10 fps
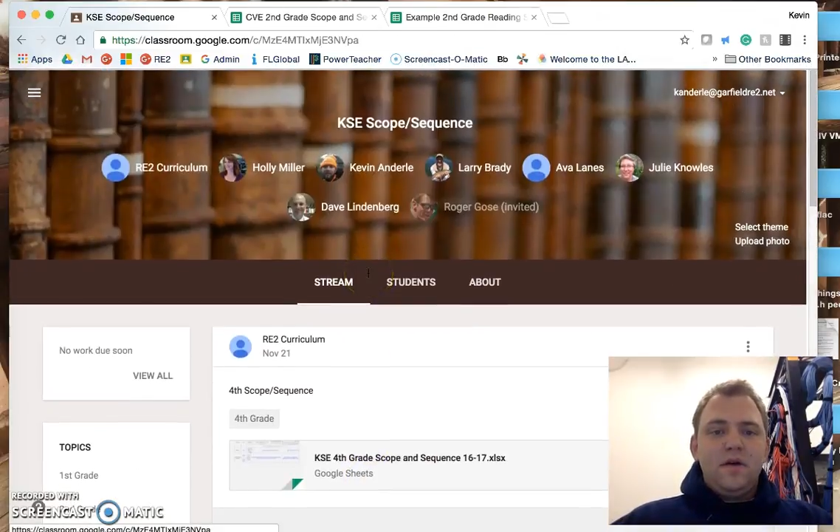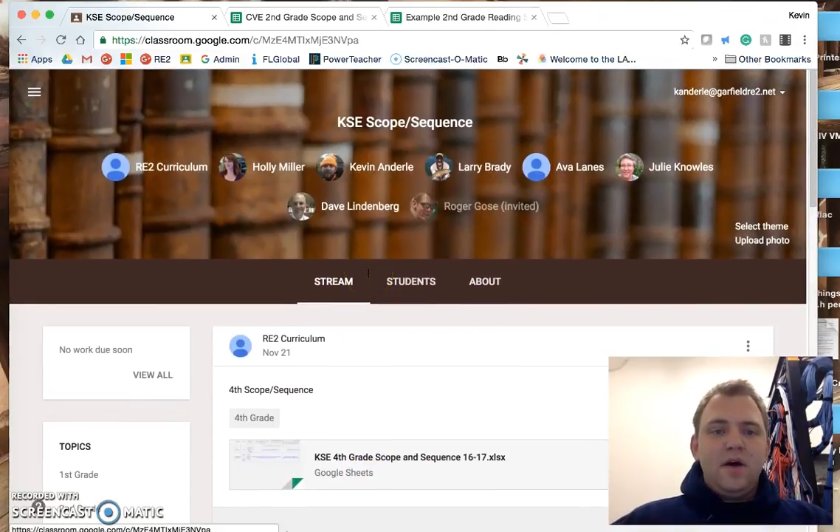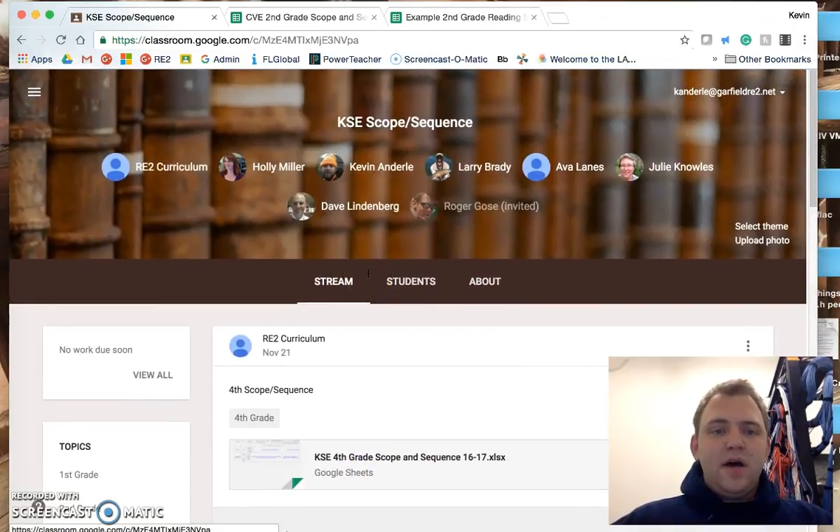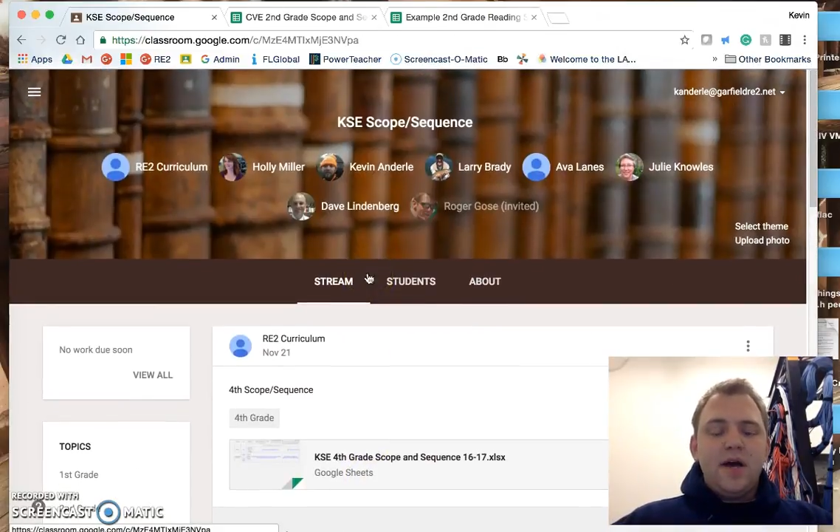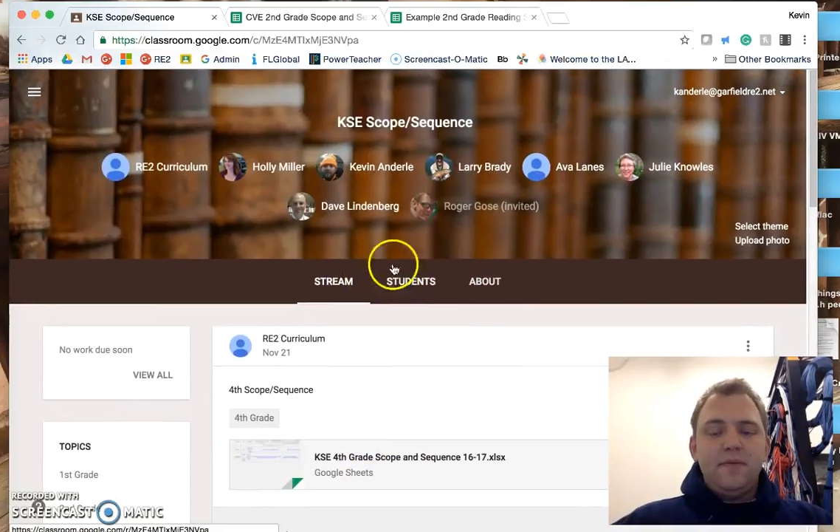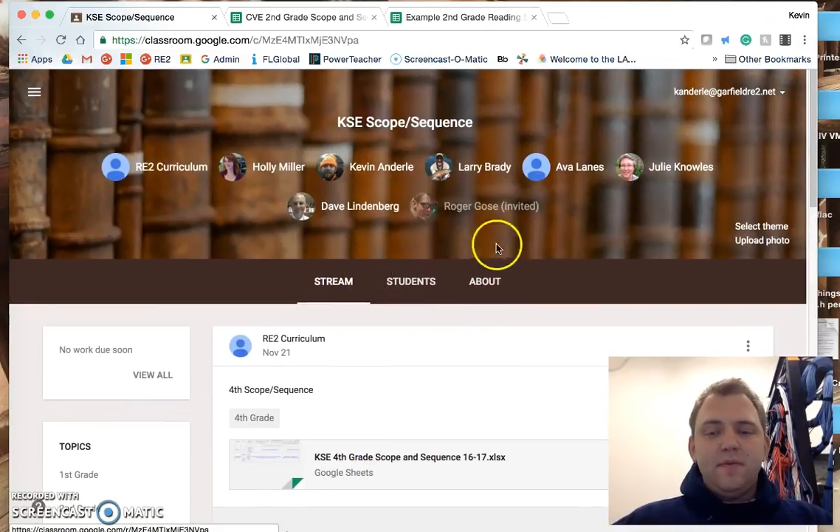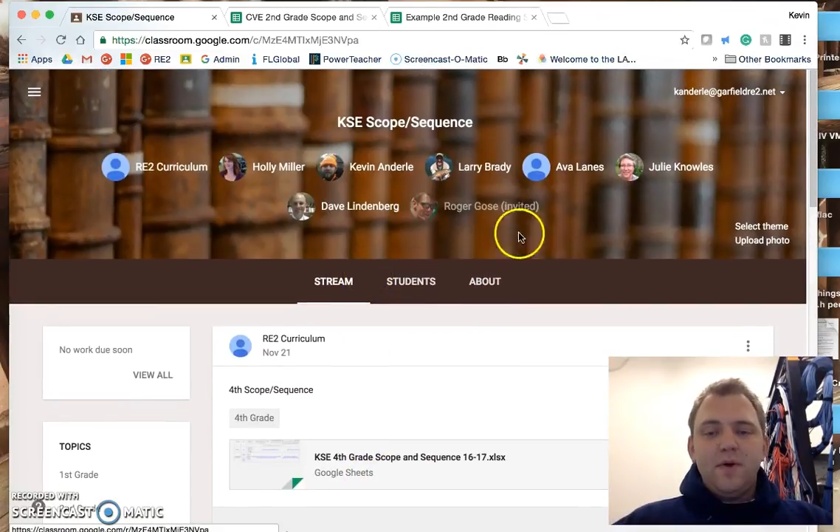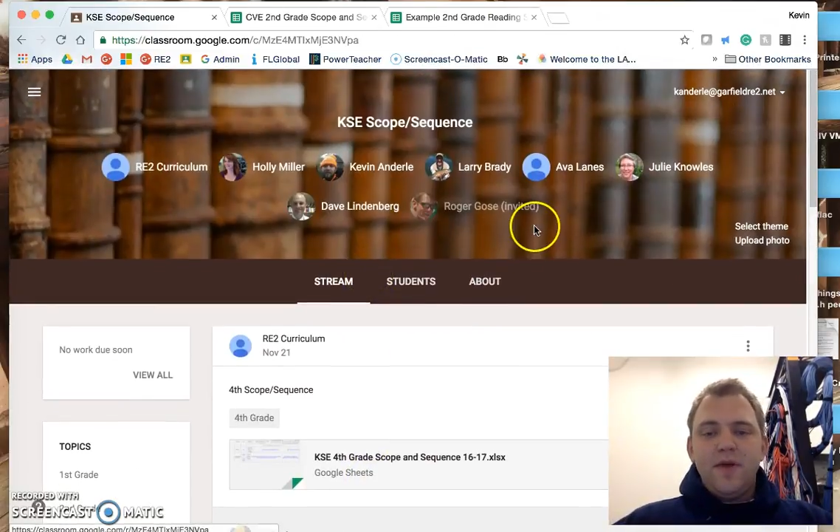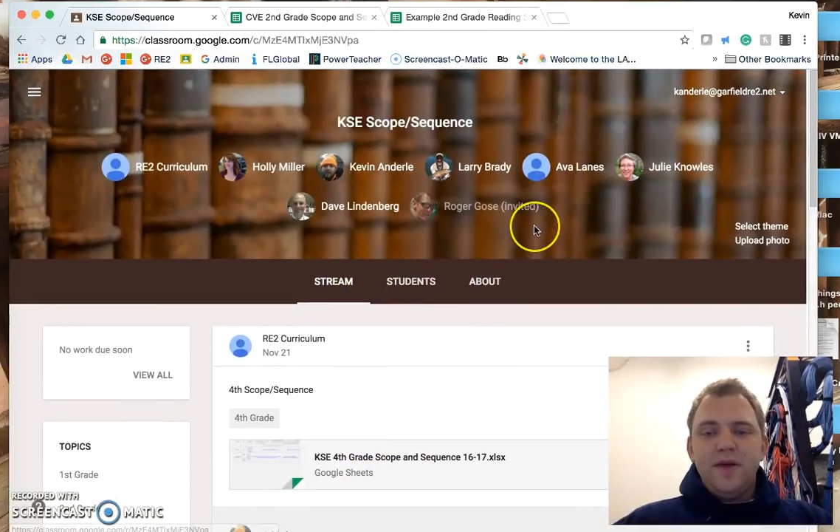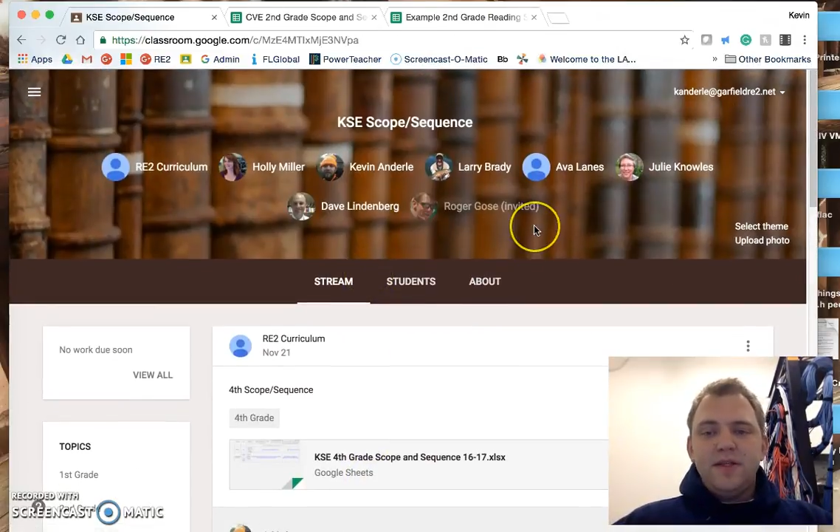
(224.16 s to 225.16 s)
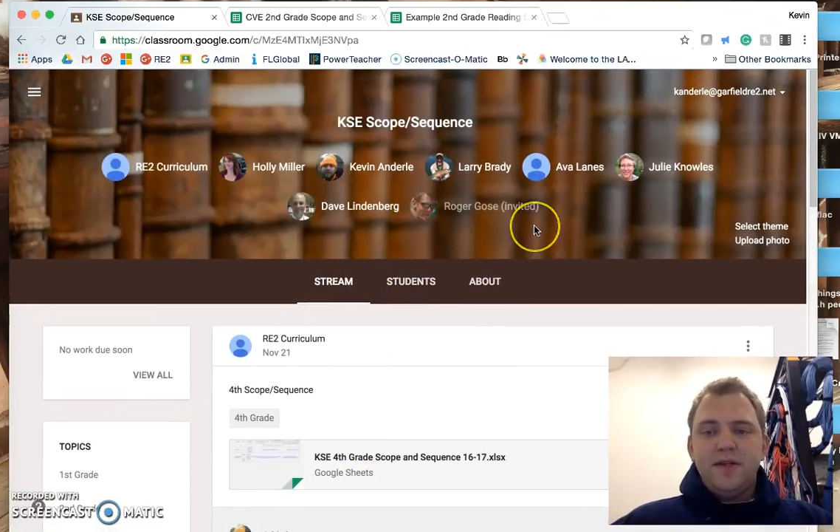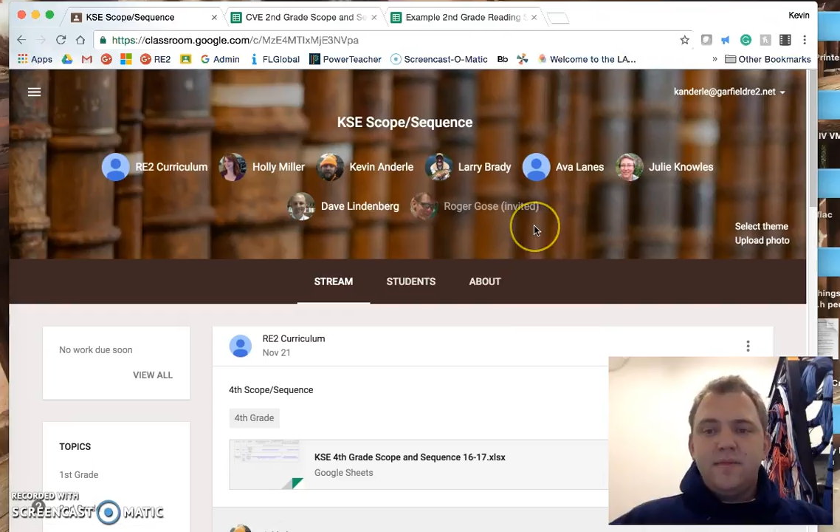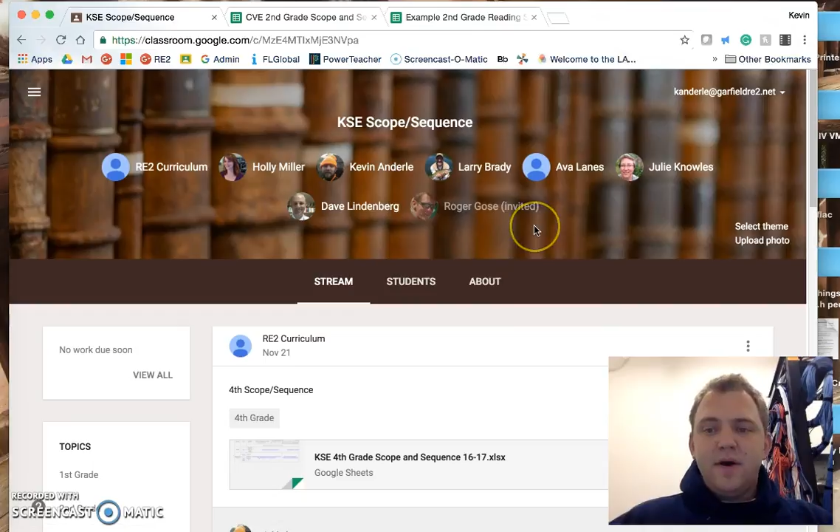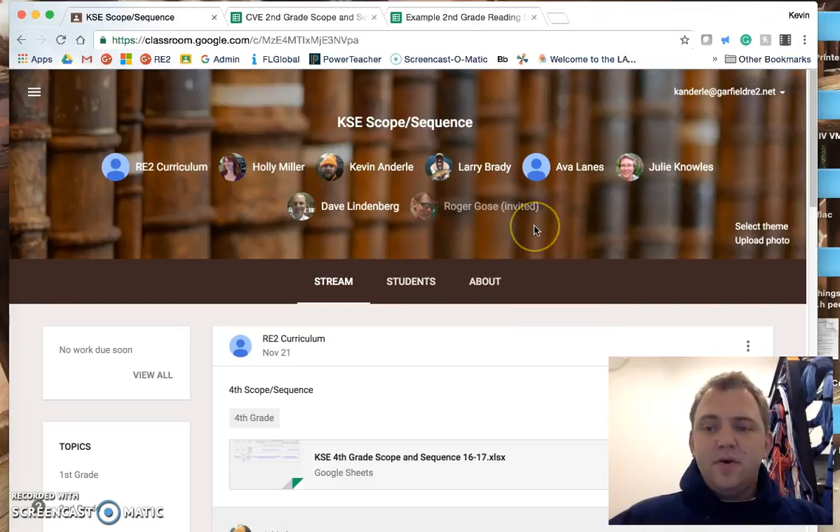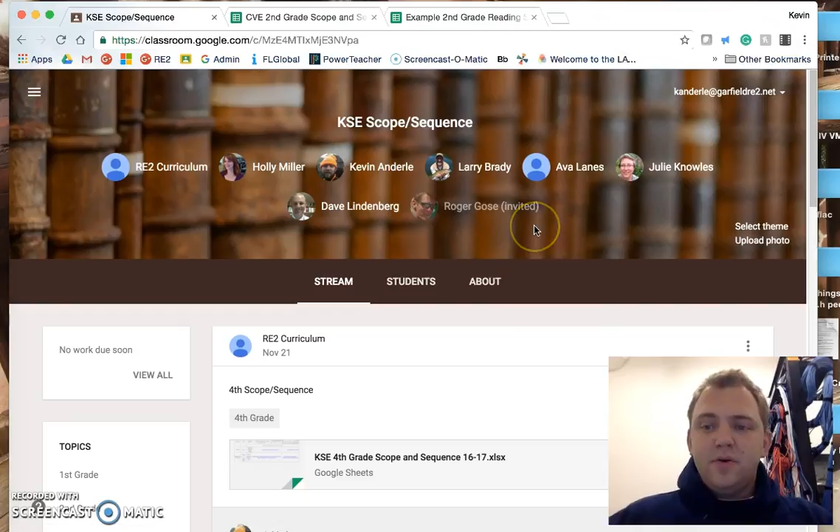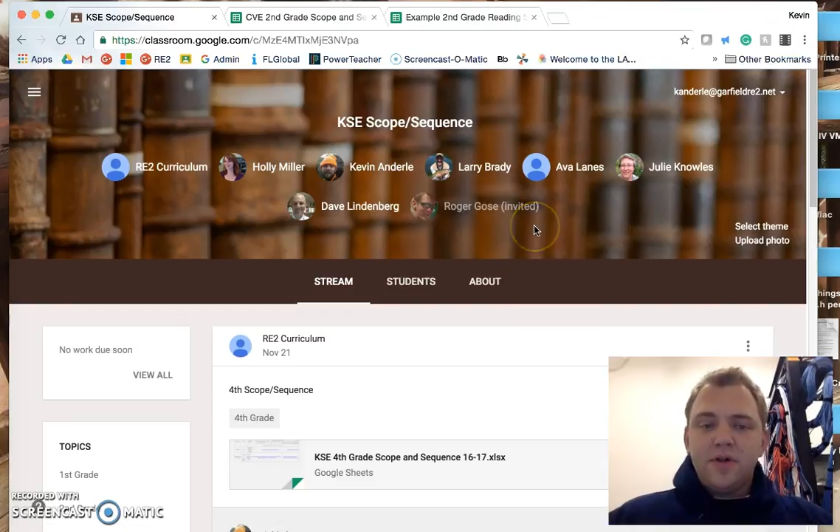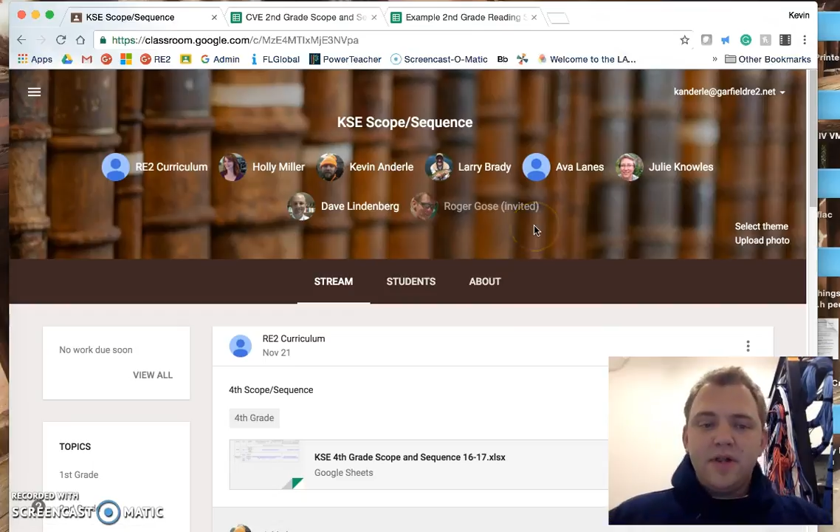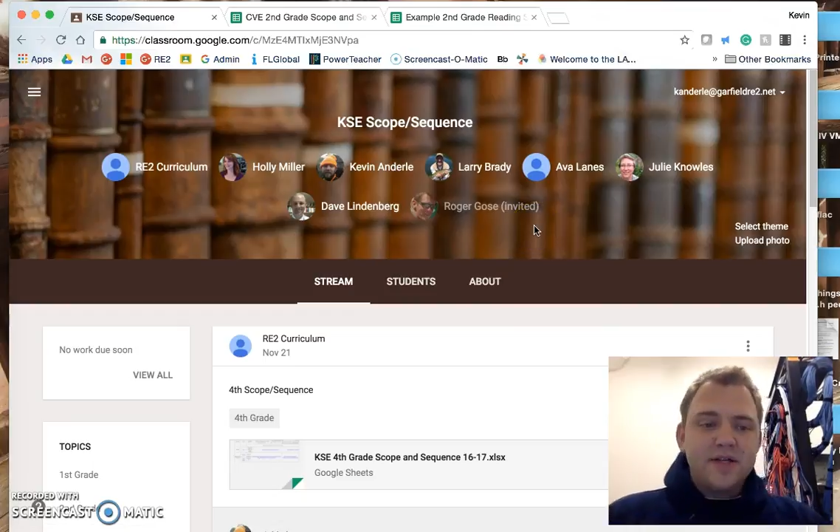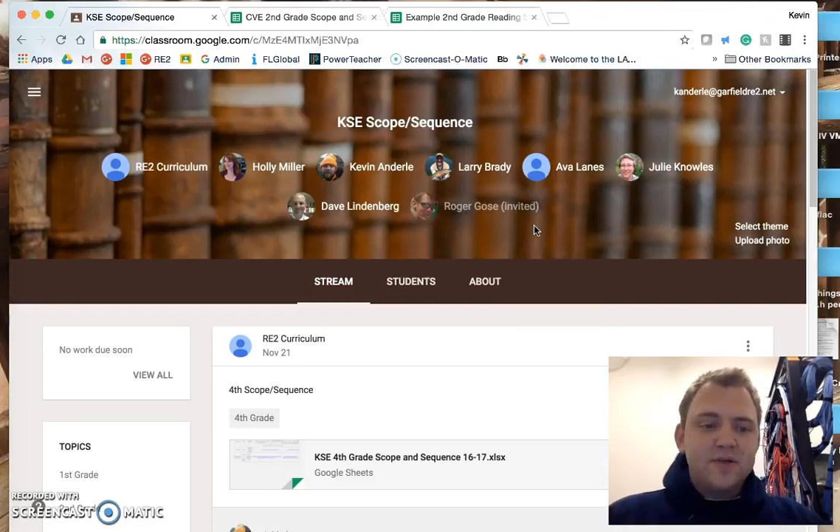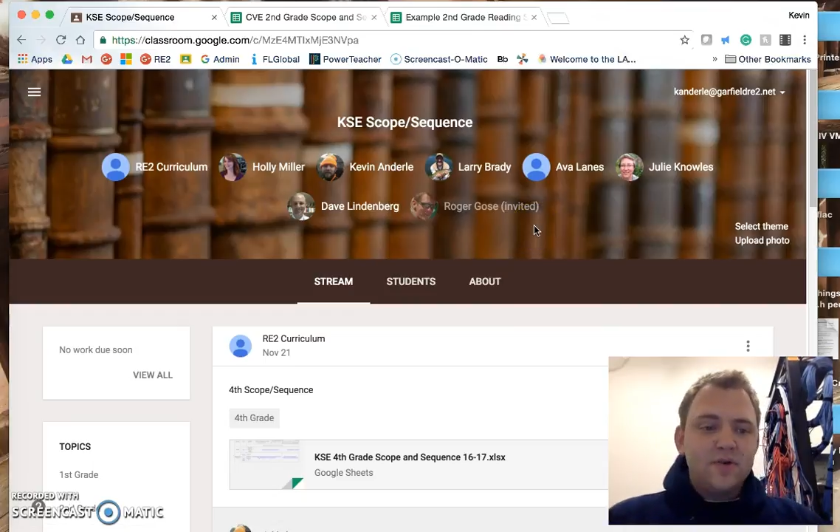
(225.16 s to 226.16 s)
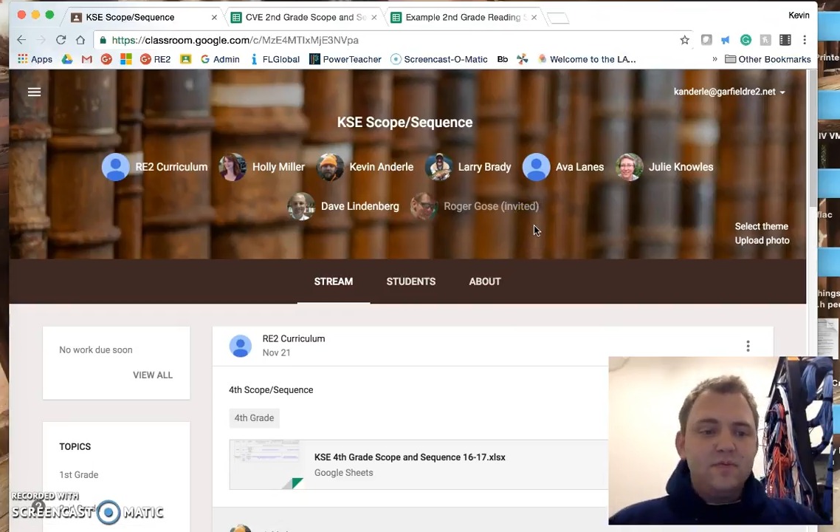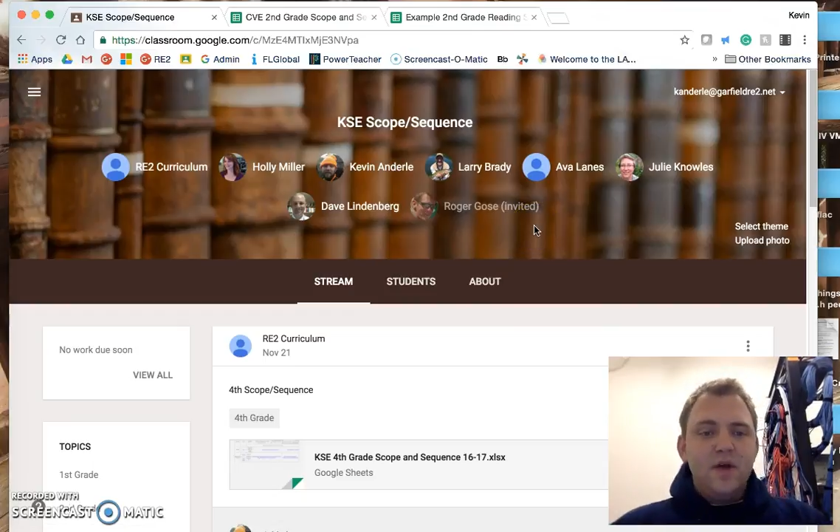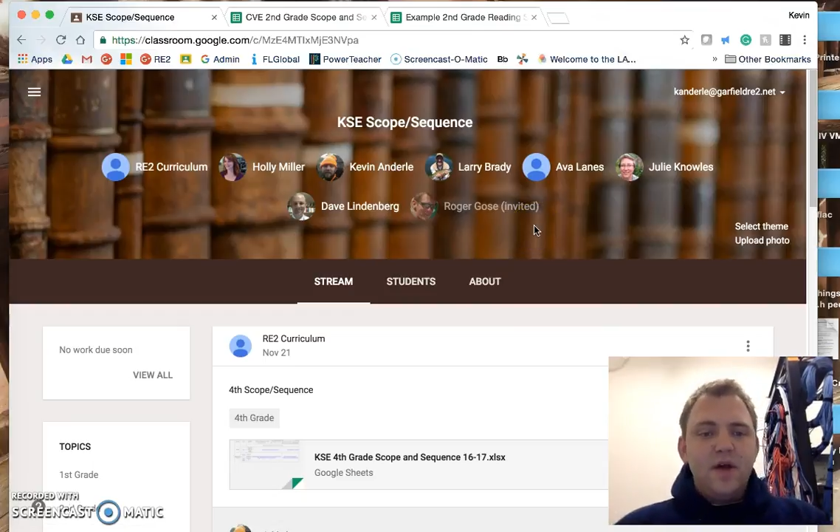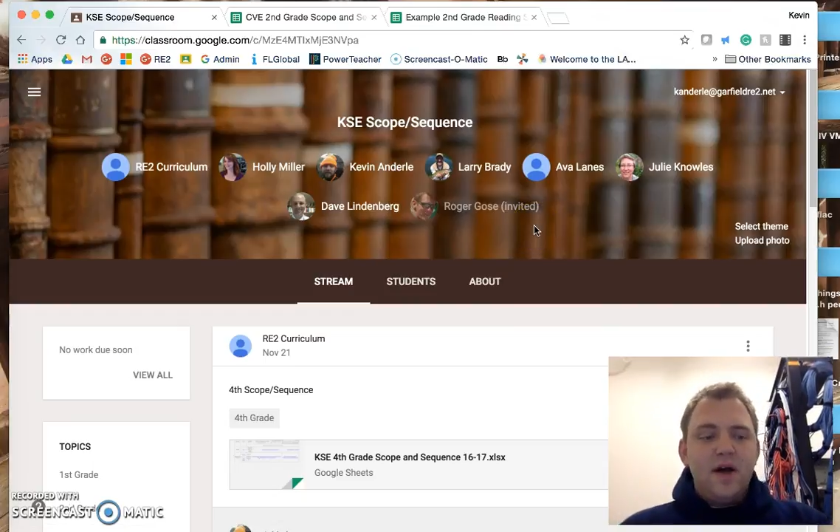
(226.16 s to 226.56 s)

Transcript: there. A couple more things here about Google Classroom.